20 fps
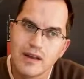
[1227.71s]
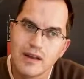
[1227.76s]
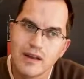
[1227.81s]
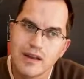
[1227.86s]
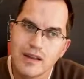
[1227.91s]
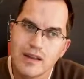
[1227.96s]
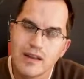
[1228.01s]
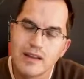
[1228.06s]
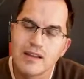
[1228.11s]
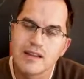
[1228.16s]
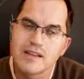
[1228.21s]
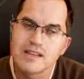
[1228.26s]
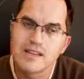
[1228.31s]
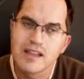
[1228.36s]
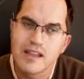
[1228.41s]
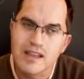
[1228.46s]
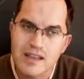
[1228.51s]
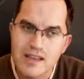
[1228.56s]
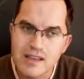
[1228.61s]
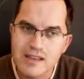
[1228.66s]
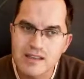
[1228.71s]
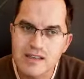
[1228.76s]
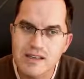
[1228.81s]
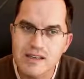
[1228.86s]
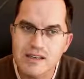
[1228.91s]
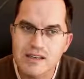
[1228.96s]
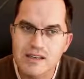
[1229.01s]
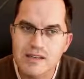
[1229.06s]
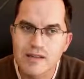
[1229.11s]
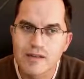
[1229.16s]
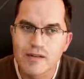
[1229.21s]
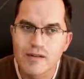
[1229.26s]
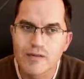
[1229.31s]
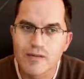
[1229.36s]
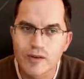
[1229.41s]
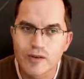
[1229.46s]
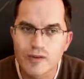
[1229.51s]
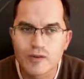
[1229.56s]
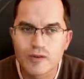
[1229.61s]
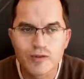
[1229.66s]
it is the easiest for
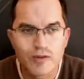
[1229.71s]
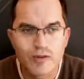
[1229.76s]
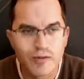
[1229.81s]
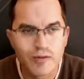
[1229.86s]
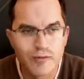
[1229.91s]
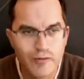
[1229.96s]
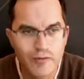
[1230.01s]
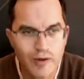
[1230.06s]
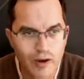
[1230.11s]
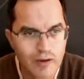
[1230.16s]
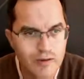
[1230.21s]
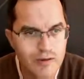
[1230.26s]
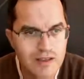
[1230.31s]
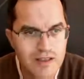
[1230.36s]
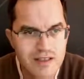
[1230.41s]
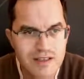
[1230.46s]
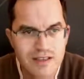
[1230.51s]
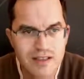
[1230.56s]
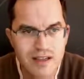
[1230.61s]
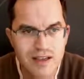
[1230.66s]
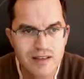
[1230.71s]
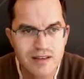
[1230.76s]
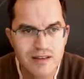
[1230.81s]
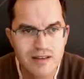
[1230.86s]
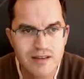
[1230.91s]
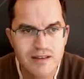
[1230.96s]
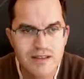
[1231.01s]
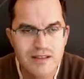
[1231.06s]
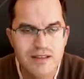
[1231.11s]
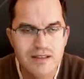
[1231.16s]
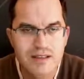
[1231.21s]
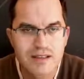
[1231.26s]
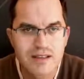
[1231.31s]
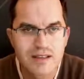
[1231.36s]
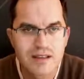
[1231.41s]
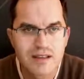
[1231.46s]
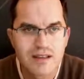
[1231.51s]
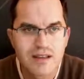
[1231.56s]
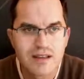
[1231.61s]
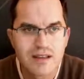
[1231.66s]
you to follow these standards,
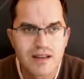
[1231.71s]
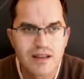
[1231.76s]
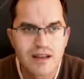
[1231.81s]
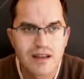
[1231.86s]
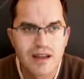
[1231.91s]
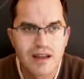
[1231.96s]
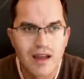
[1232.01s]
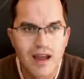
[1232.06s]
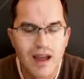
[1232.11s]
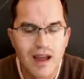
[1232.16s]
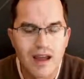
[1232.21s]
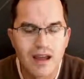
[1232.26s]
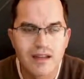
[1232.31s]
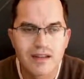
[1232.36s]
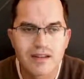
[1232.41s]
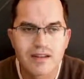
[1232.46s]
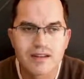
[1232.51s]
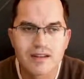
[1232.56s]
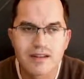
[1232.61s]
and